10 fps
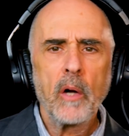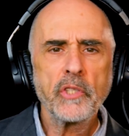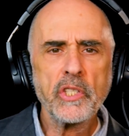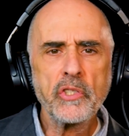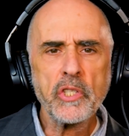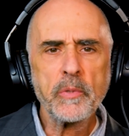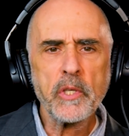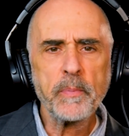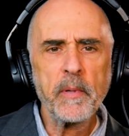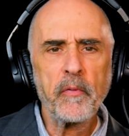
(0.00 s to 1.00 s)

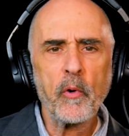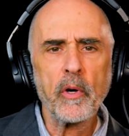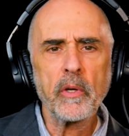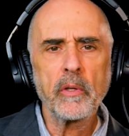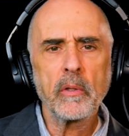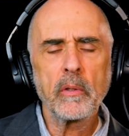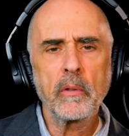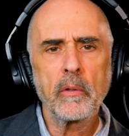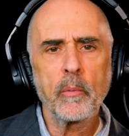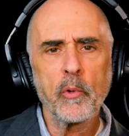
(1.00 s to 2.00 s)
Just before
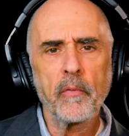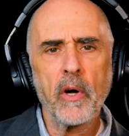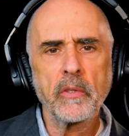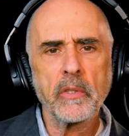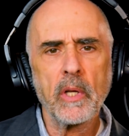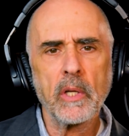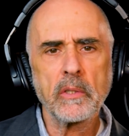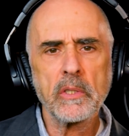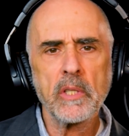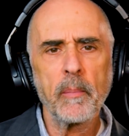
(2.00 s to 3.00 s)
you move on to
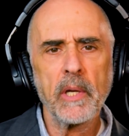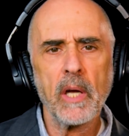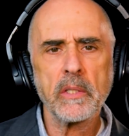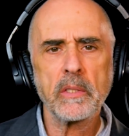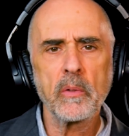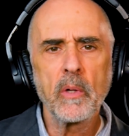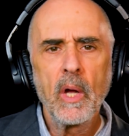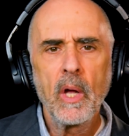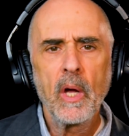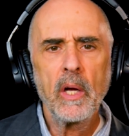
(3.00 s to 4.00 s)
that, just let me ask you,
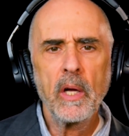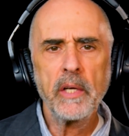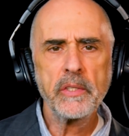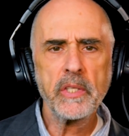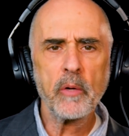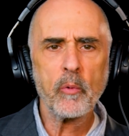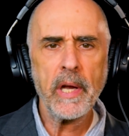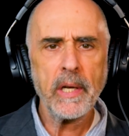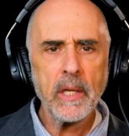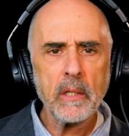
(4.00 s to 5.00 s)
is the
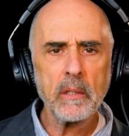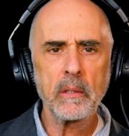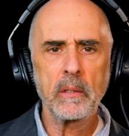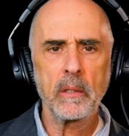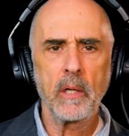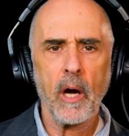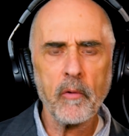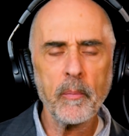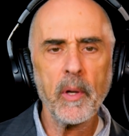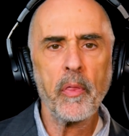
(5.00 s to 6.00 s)
Iranian
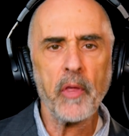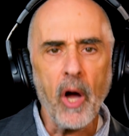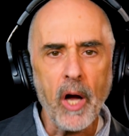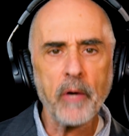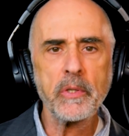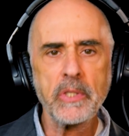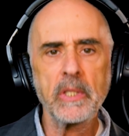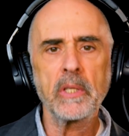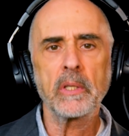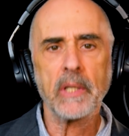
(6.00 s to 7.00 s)
government,
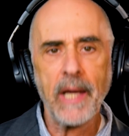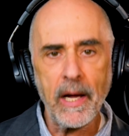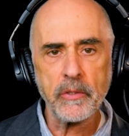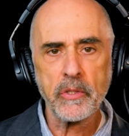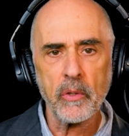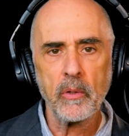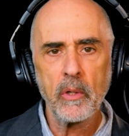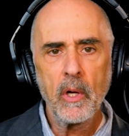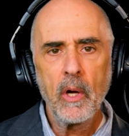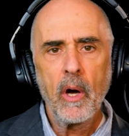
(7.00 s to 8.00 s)
theocracy, the
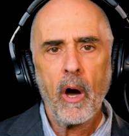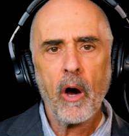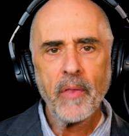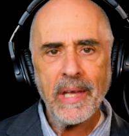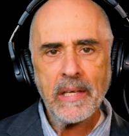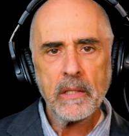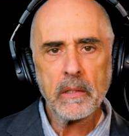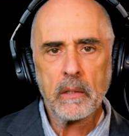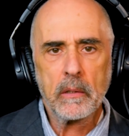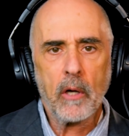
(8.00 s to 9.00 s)
council, are
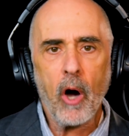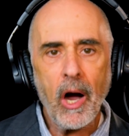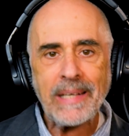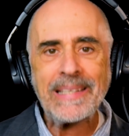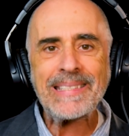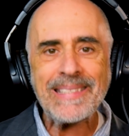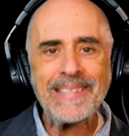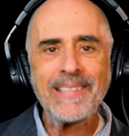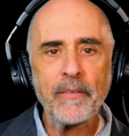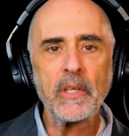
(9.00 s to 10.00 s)
they
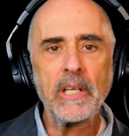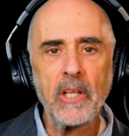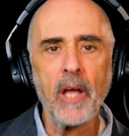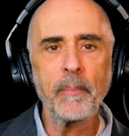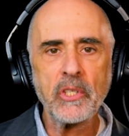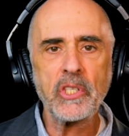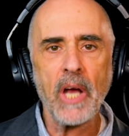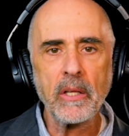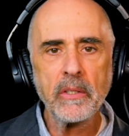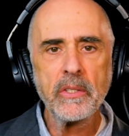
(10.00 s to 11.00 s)
cognizant of the climate
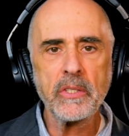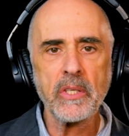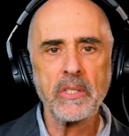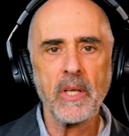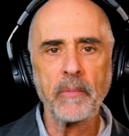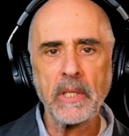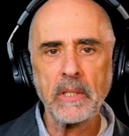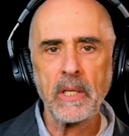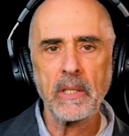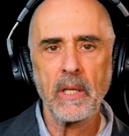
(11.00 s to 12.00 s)
challenge? Is it something
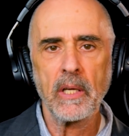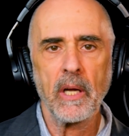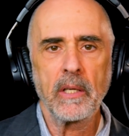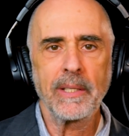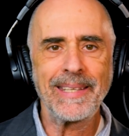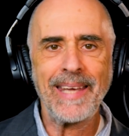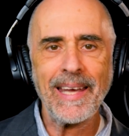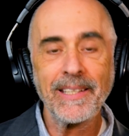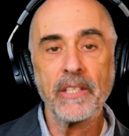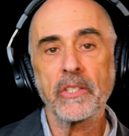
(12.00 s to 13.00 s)
they
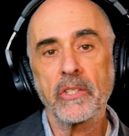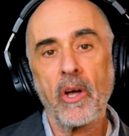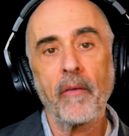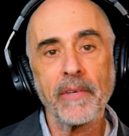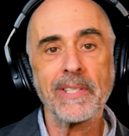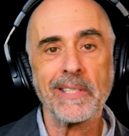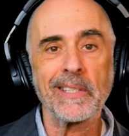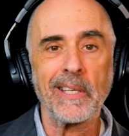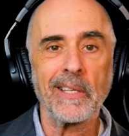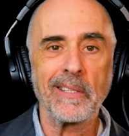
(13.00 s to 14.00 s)
get? Because it's
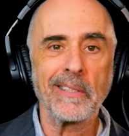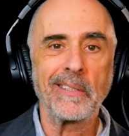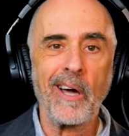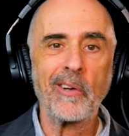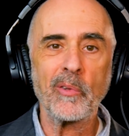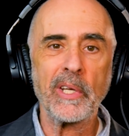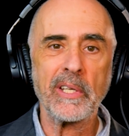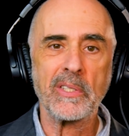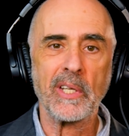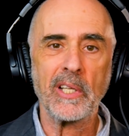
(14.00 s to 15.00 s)
obviously, not only is the